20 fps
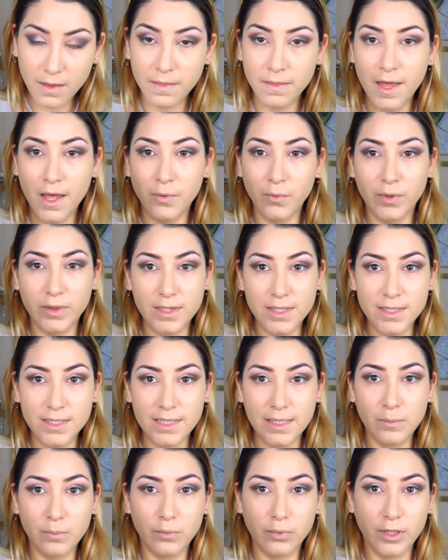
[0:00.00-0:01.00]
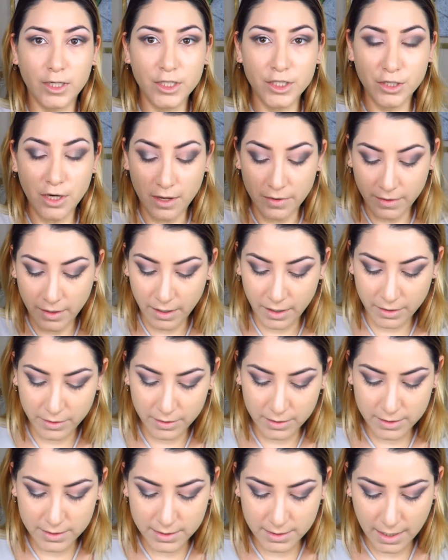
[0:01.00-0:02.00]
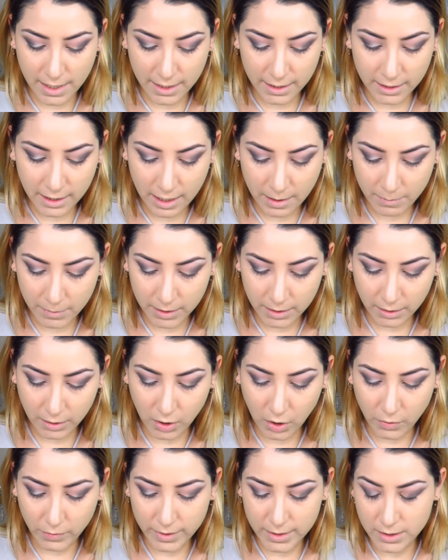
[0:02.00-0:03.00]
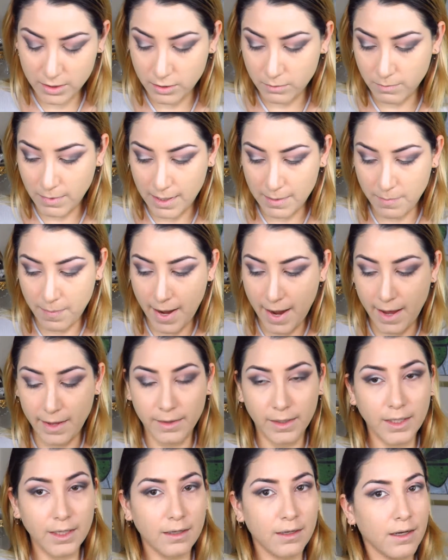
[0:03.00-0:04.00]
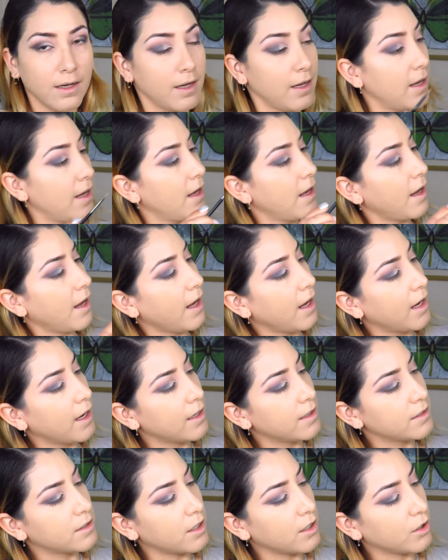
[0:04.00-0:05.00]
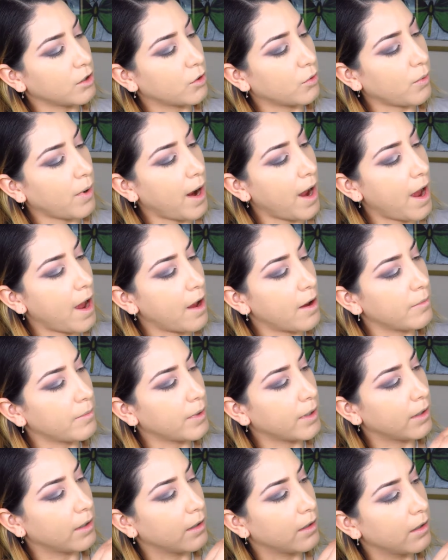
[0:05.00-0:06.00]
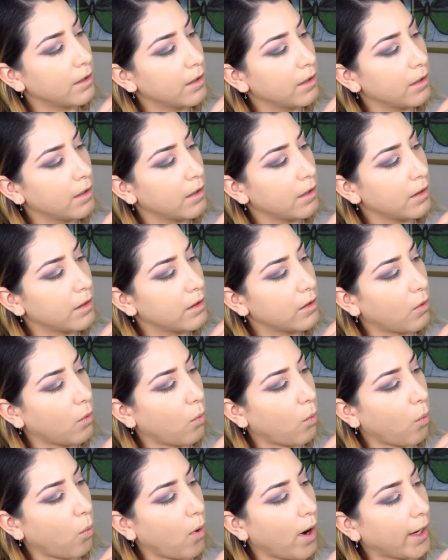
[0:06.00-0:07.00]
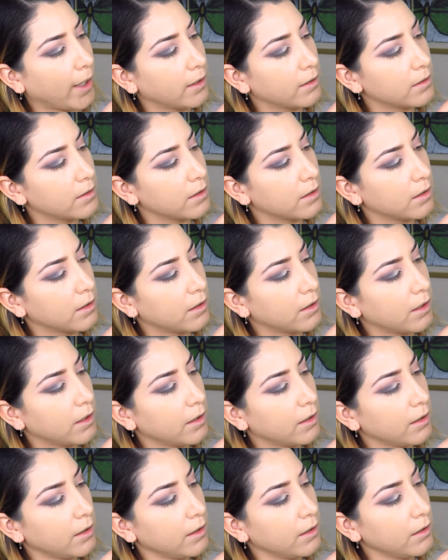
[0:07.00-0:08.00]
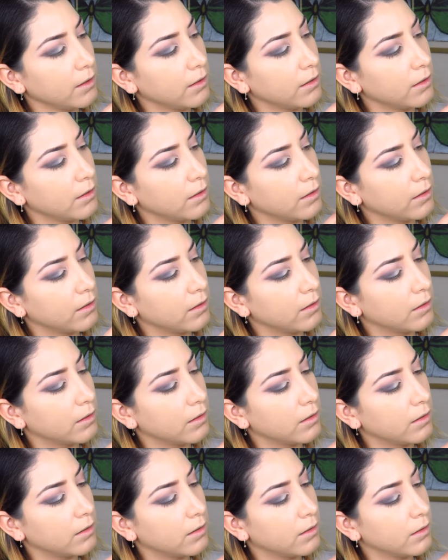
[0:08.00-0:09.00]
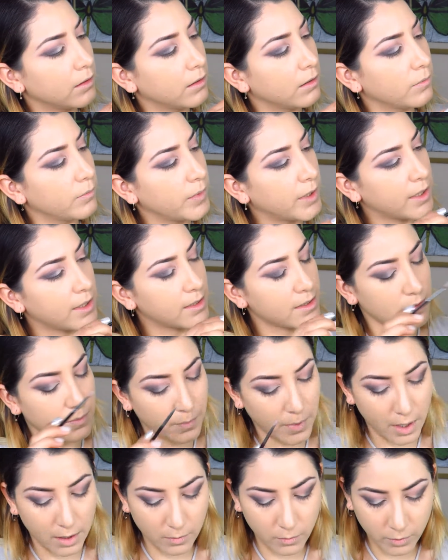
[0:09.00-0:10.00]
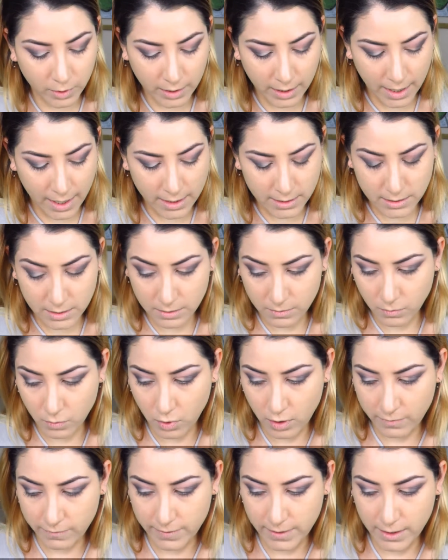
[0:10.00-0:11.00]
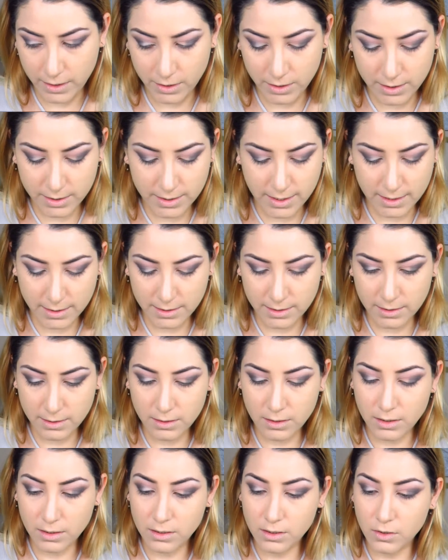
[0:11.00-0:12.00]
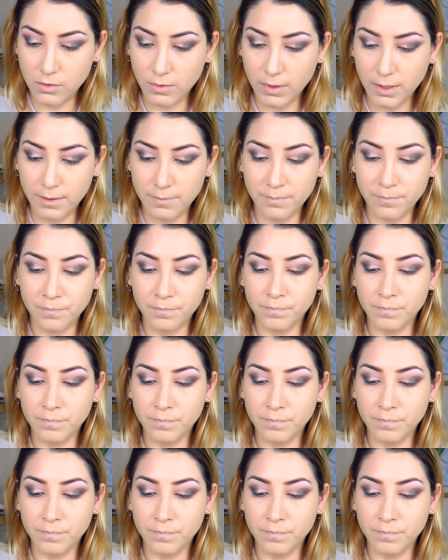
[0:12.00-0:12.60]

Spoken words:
Then with the same brush on the other side, I'm going to go into my palette and grab the white color because the bottom one has more of an iridescent to it,